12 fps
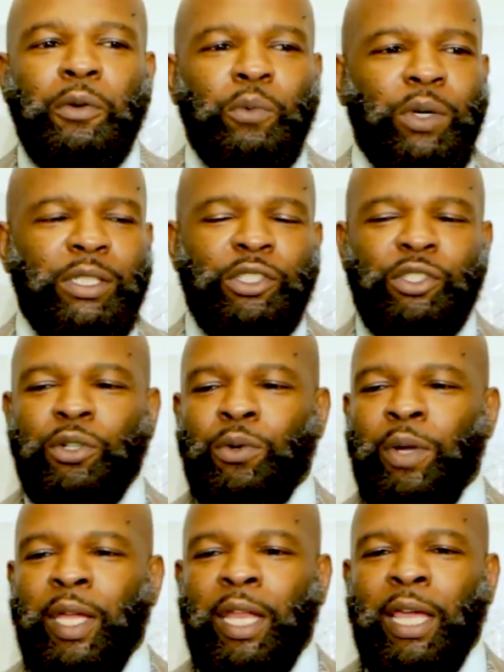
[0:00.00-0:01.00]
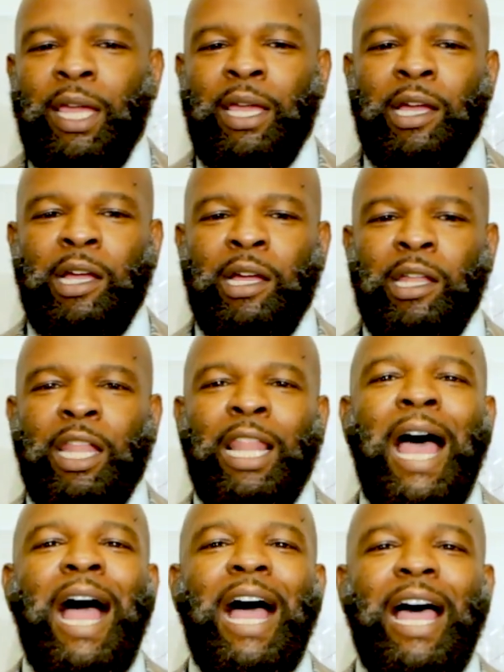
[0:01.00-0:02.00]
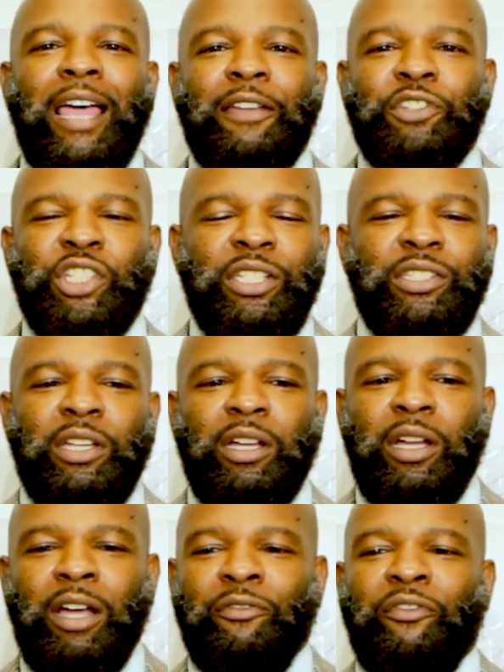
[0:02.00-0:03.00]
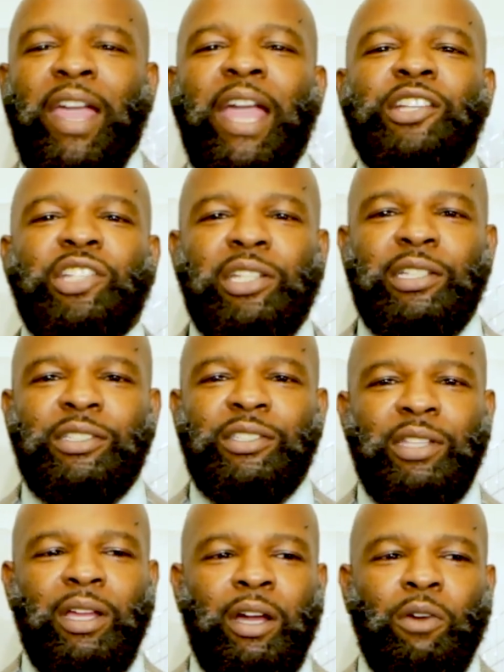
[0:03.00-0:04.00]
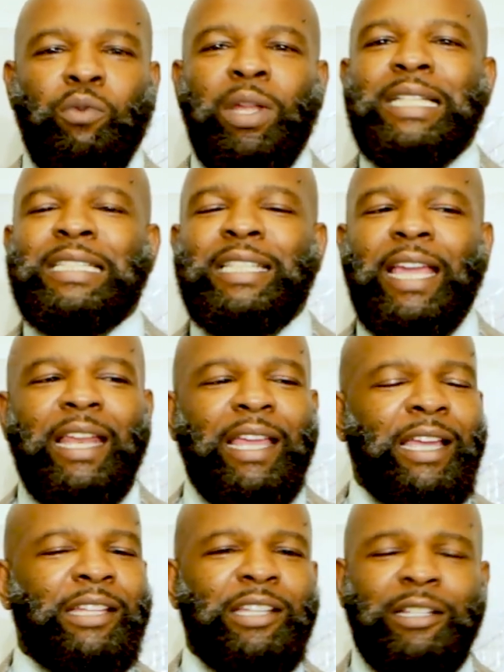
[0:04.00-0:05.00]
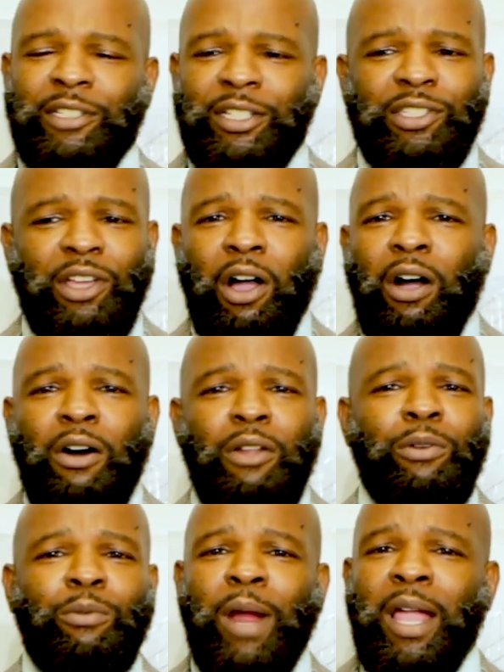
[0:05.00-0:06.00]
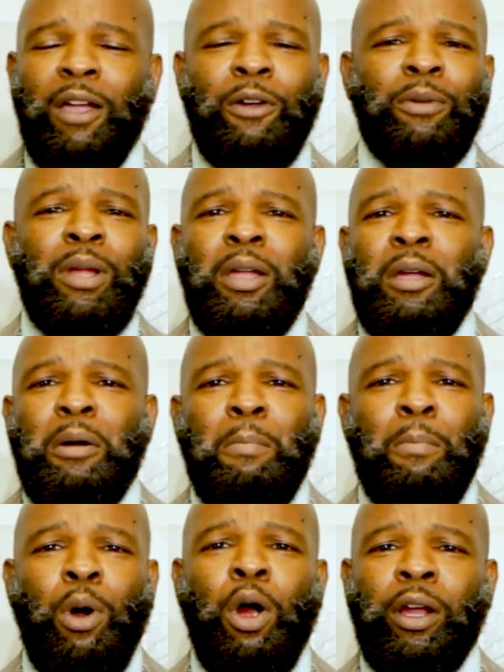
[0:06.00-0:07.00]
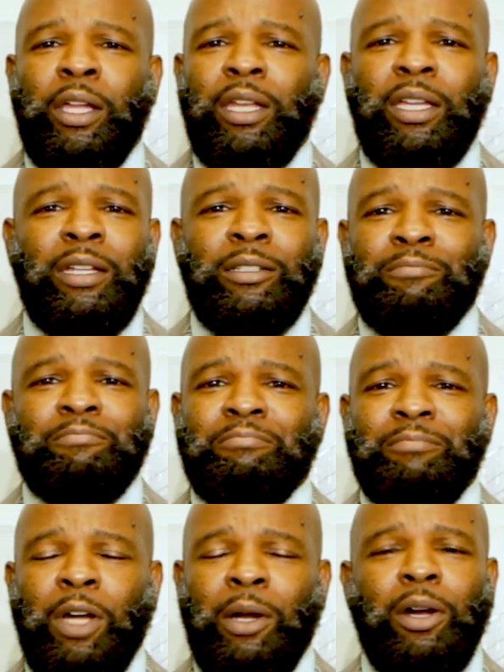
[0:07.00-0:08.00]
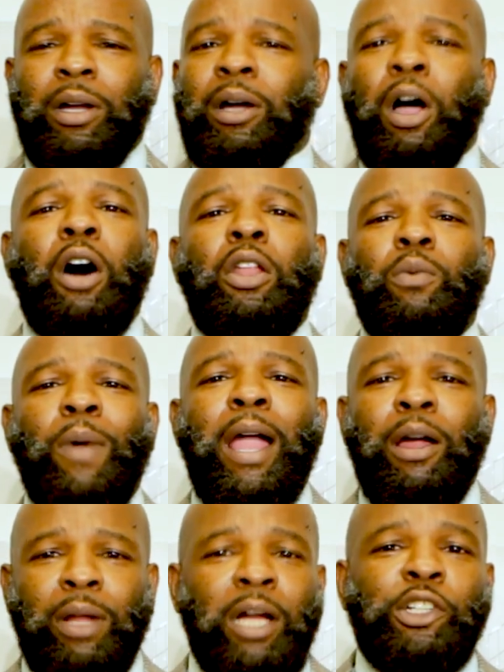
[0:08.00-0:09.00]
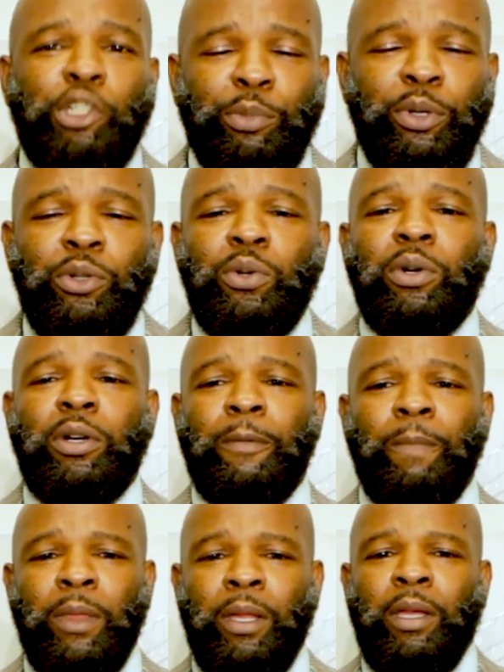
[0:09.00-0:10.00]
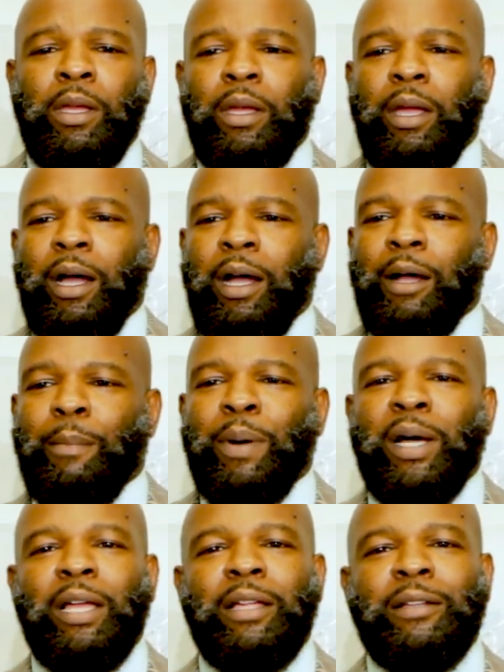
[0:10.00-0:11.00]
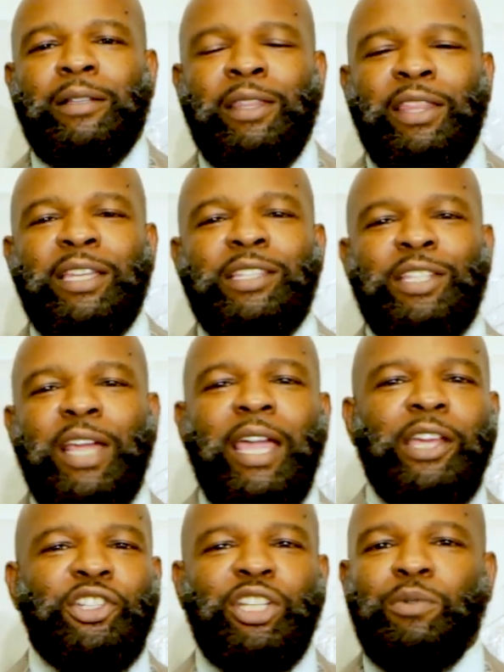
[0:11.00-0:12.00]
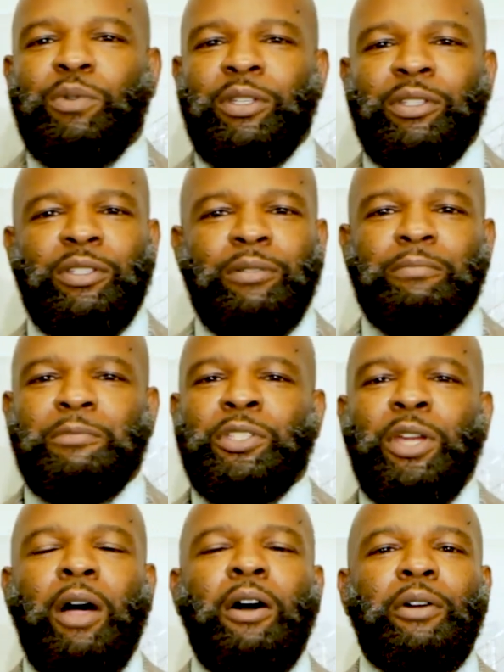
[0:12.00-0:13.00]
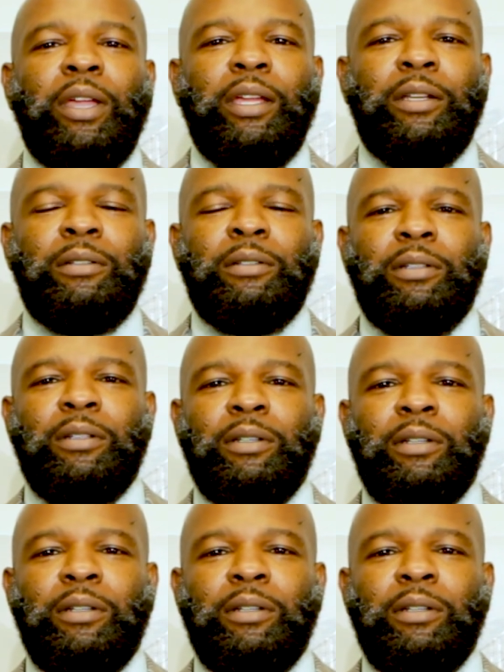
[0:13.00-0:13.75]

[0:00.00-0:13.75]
was doing a live. She's an evangelist, a real estate agent, just an all-around marketing, all-around entrepreneur. But this day she was talking